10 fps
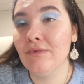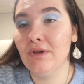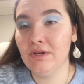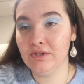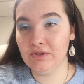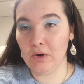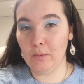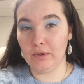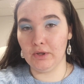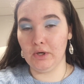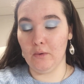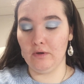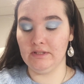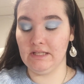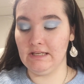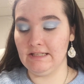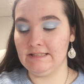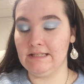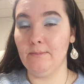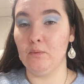So we're gonna go on to the next
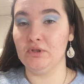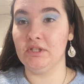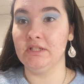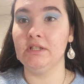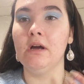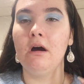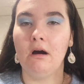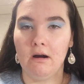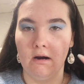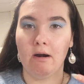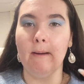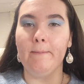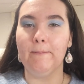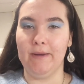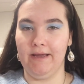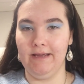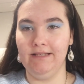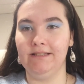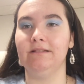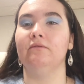step, which is our
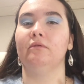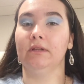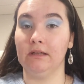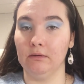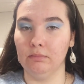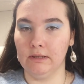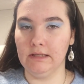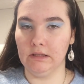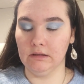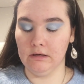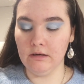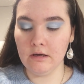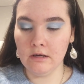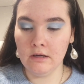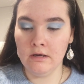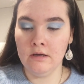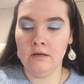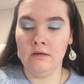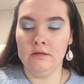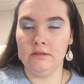base to really complete the look.
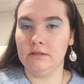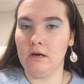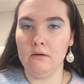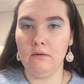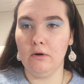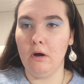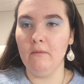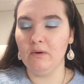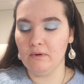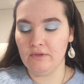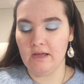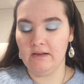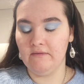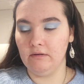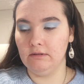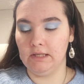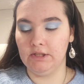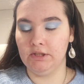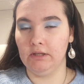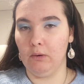So go in with any
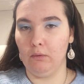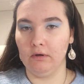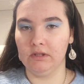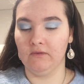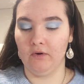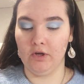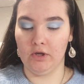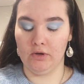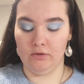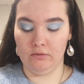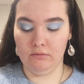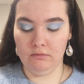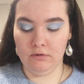foundation that works for you.